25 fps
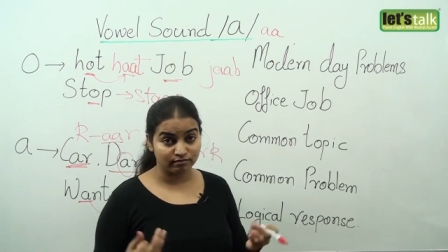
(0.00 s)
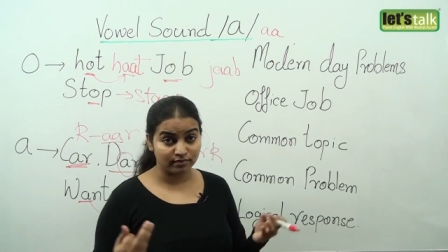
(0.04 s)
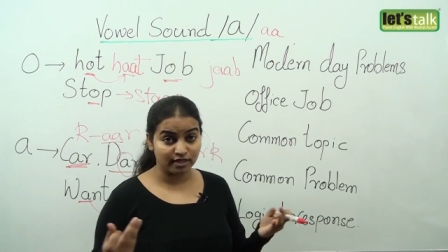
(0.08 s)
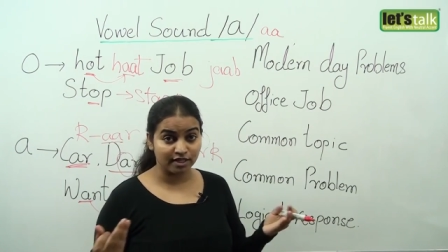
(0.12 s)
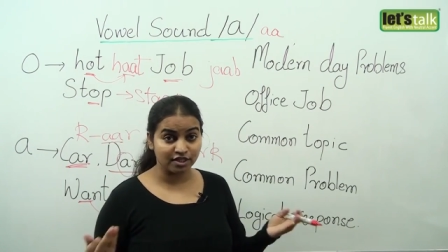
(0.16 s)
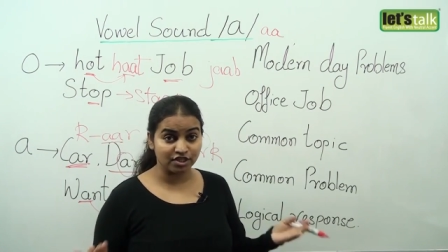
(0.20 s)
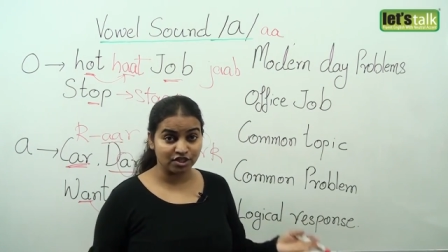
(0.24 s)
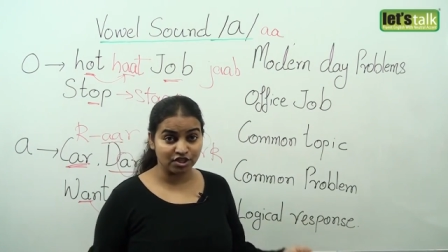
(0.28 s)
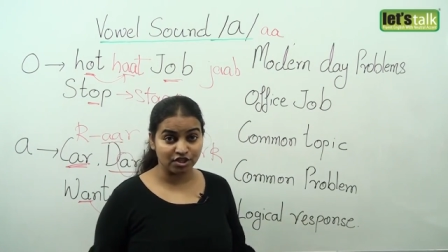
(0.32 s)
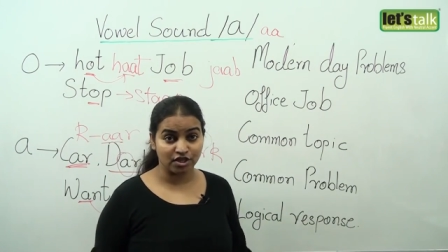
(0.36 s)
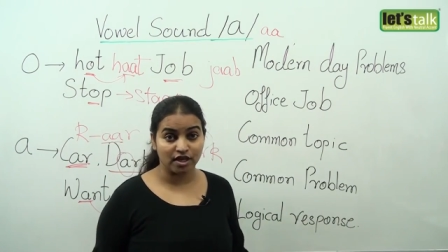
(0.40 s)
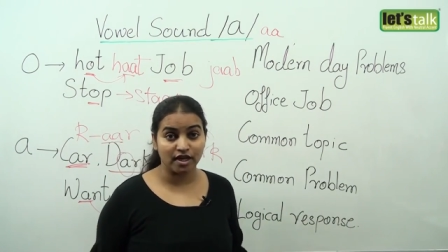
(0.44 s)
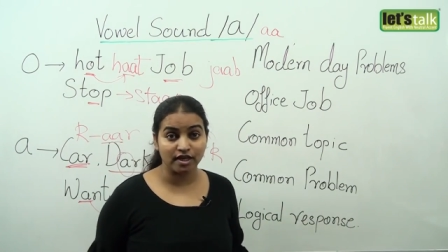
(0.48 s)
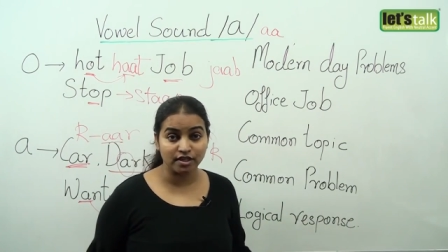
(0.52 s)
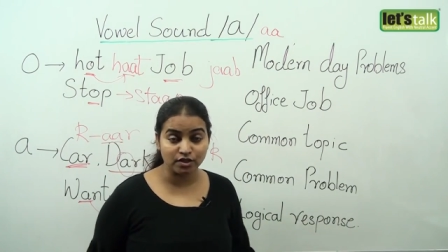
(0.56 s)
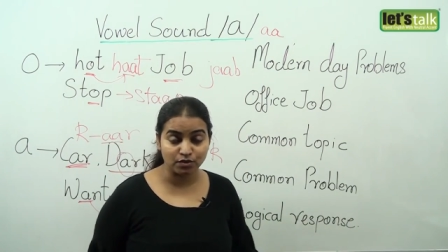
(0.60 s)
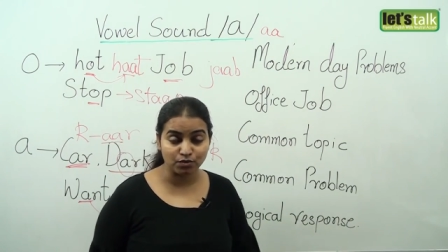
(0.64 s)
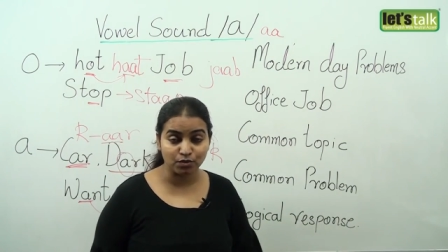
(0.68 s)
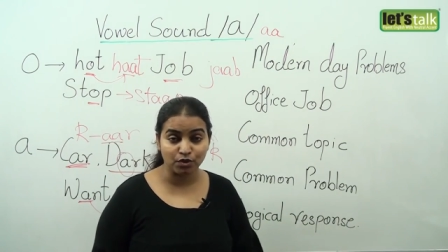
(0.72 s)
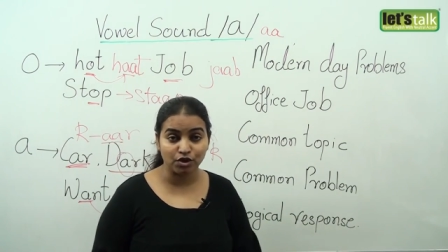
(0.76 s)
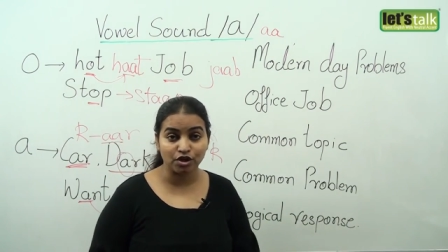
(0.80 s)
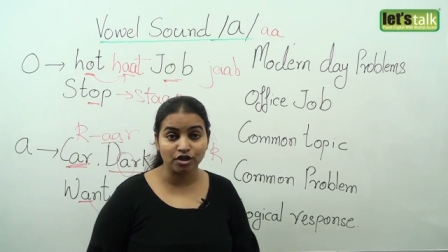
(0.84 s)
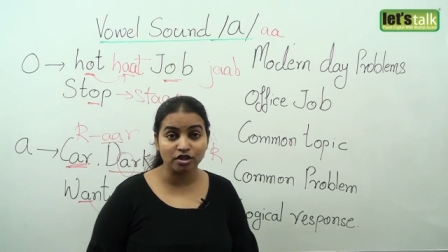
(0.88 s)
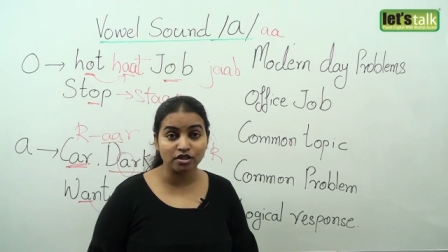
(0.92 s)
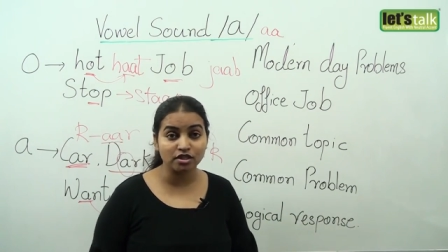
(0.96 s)
in today's
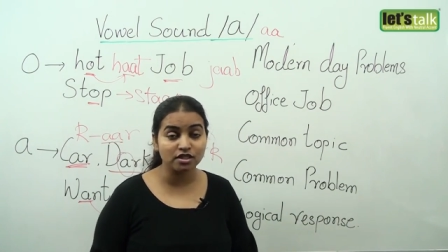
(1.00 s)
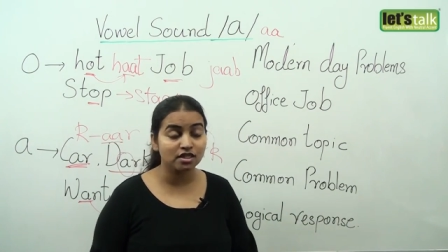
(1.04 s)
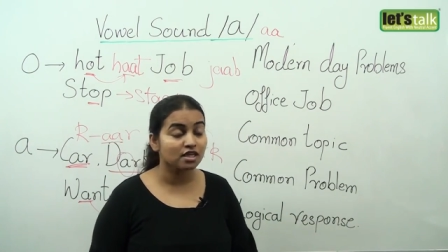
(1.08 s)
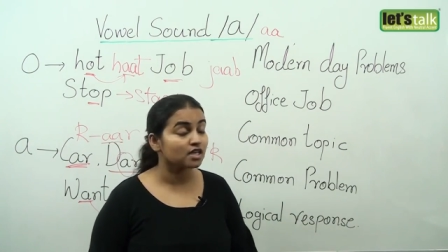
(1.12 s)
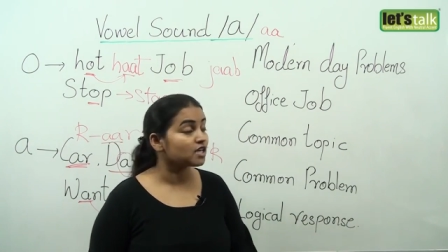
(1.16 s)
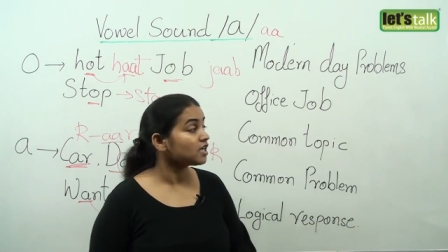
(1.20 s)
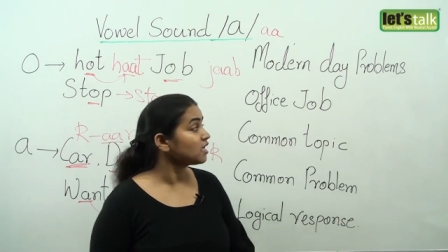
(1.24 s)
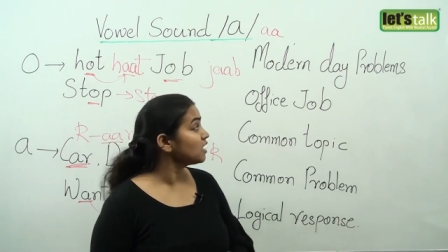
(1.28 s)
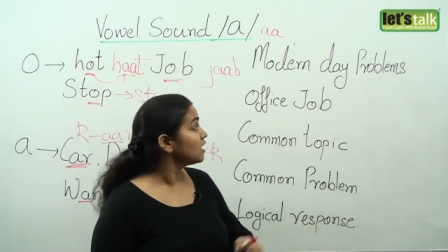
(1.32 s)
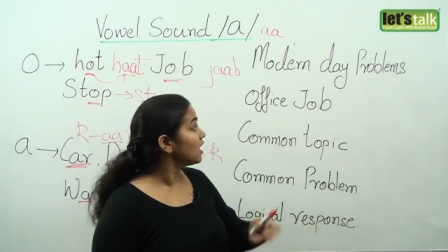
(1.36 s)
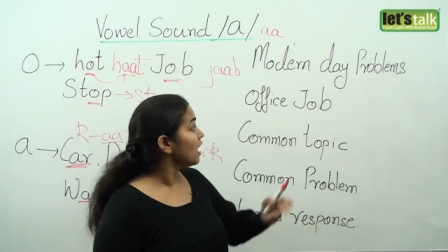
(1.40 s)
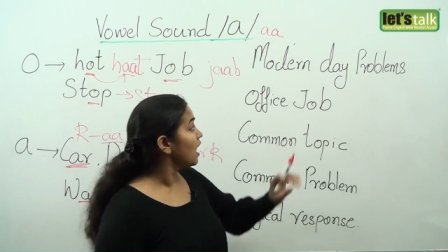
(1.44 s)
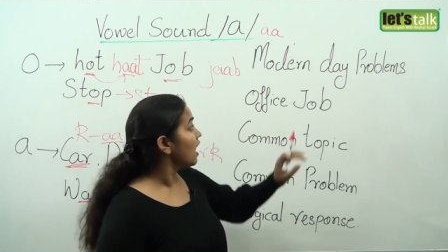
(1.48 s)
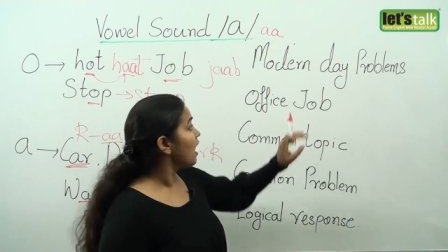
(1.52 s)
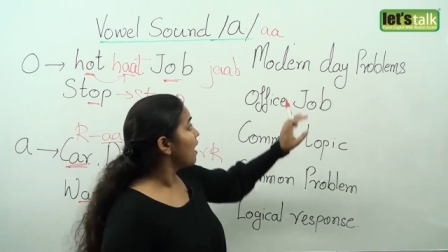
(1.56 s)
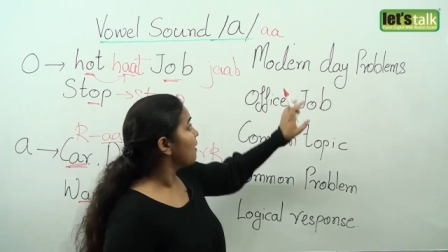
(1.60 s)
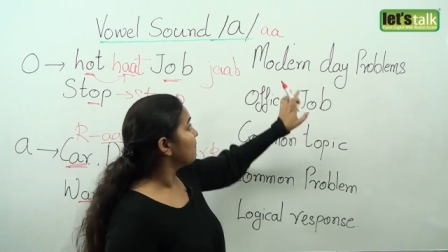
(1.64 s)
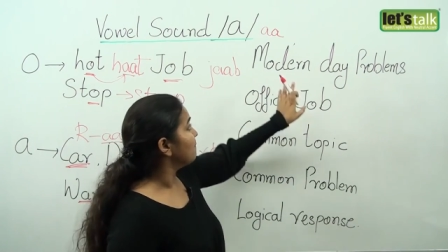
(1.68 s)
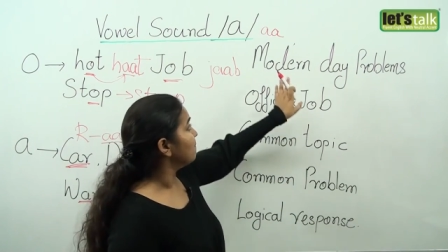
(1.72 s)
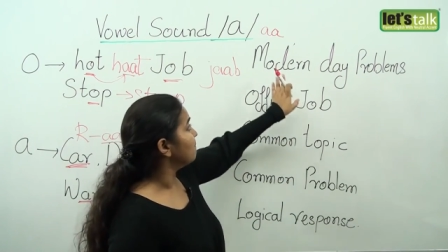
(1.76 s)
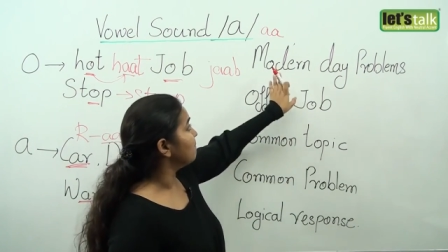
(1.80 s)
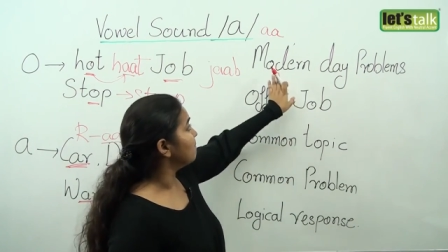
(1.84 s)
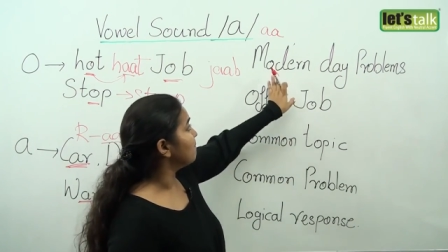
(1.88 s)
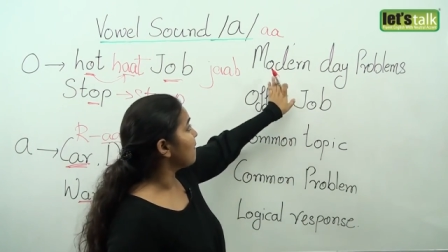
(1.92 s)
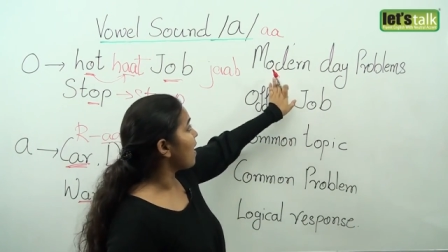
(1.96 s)
world,
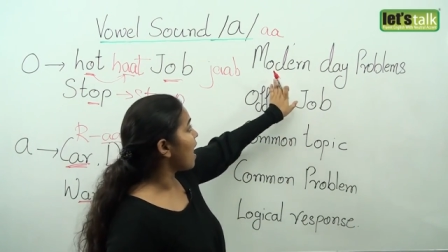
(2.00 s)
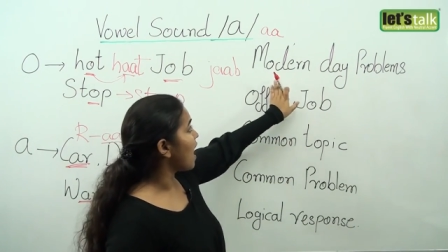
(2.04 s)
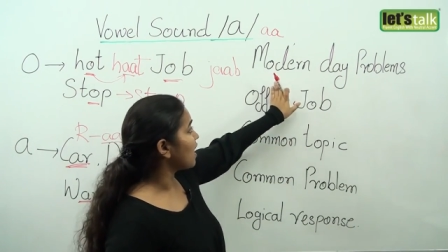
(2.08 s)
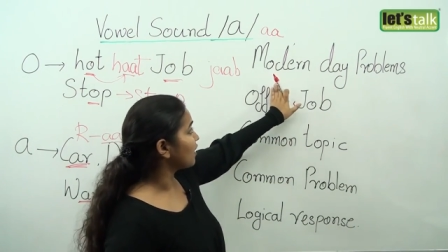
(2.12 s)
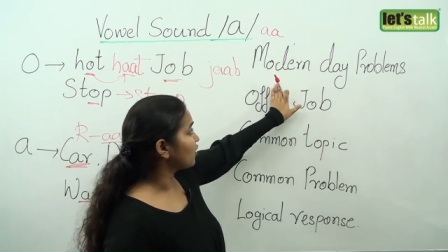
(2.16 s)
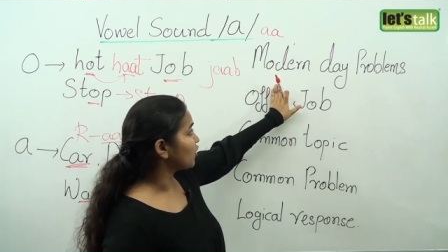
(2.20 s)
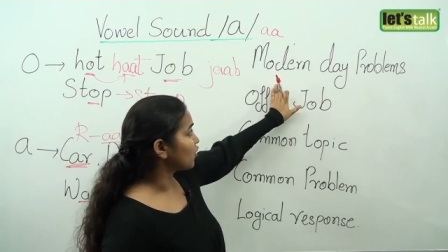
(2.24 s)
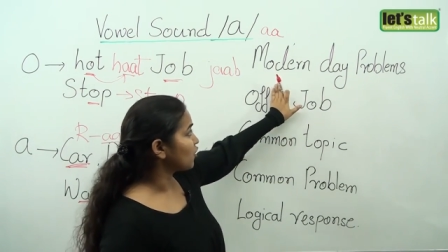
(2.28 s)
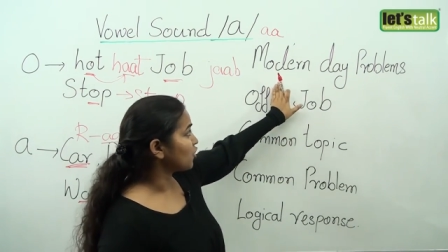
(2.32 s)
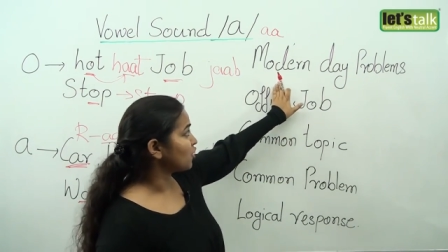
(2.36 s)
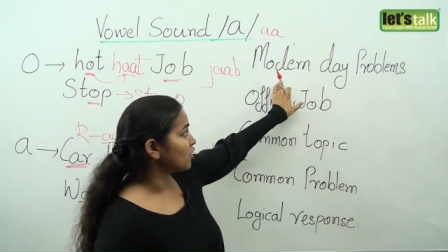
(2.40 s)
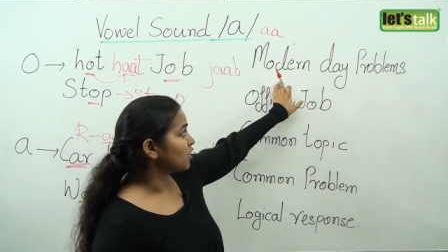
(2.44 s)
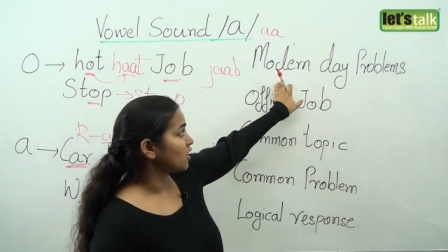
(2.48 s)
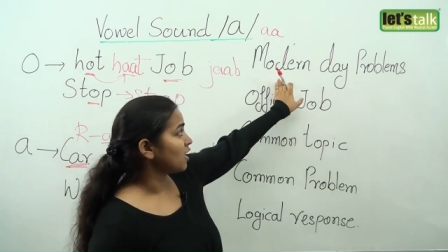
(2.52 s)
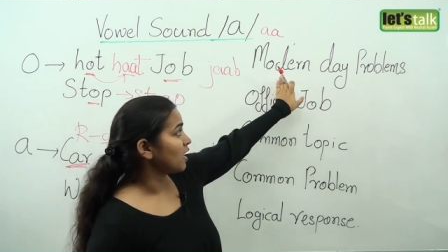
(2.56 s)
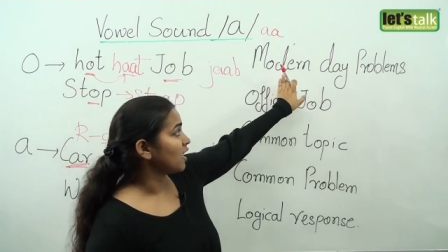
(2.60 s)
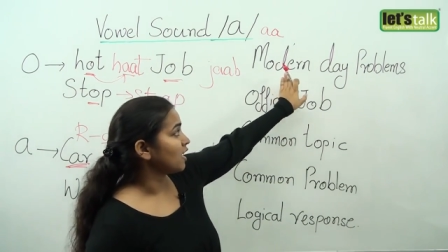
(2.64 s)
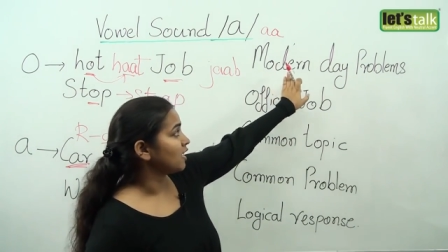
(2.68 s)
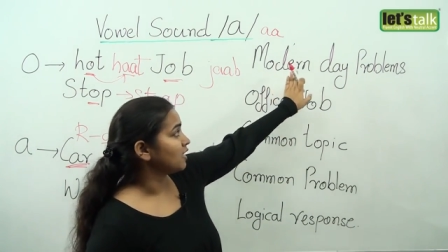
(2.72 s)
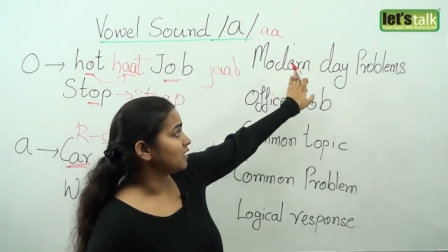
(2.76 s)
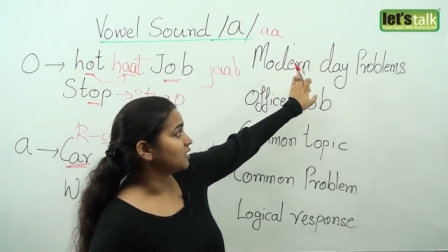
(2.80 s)
modern